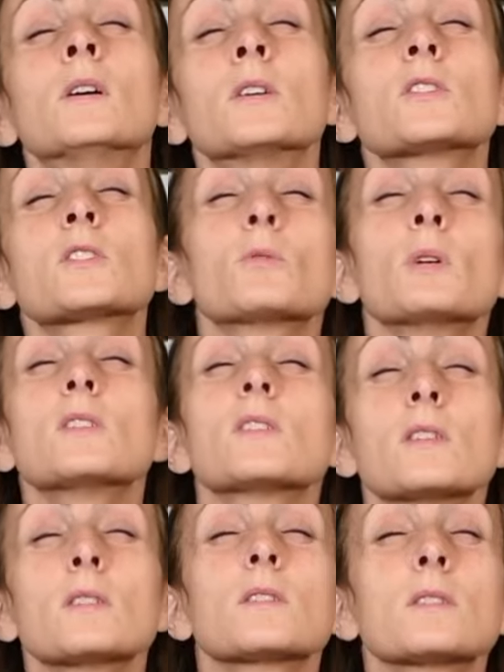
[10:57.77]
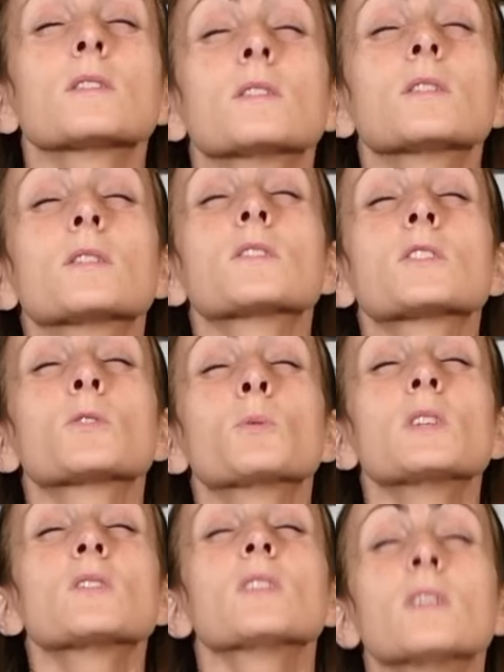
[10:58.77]
Squeeze it,
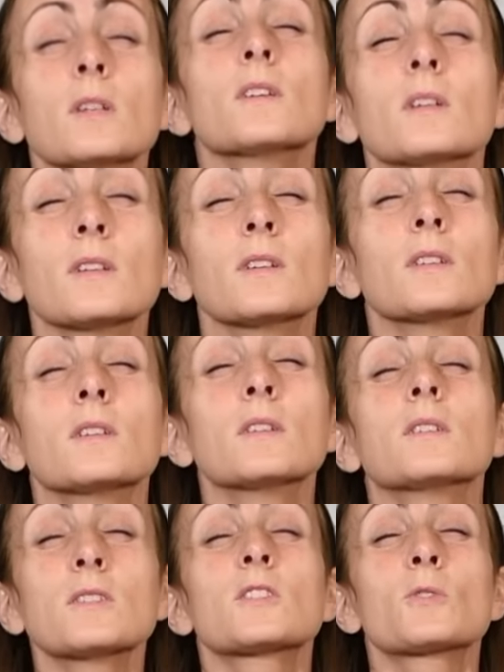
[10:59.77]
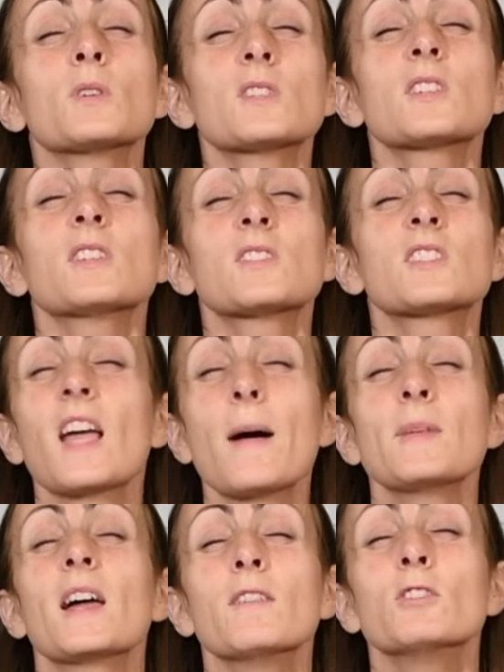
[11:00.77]
squeeze it, squeeze it. See,
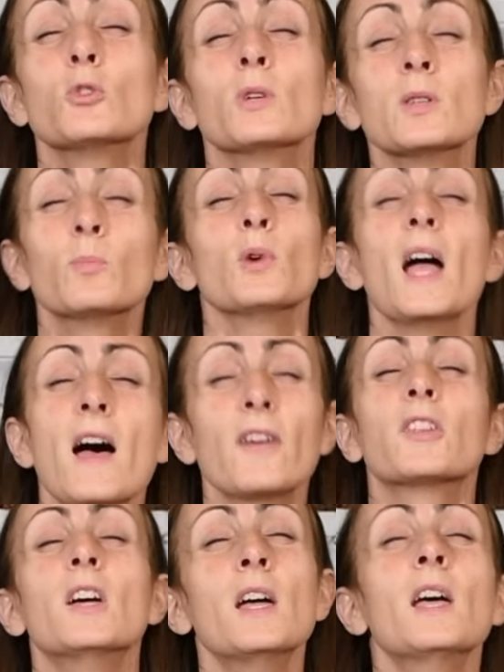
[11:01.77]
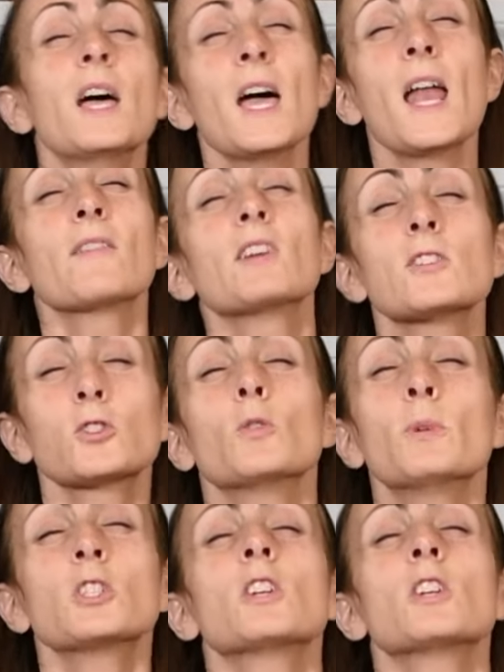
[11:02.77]
I'm not even doing the breath, and I've got so much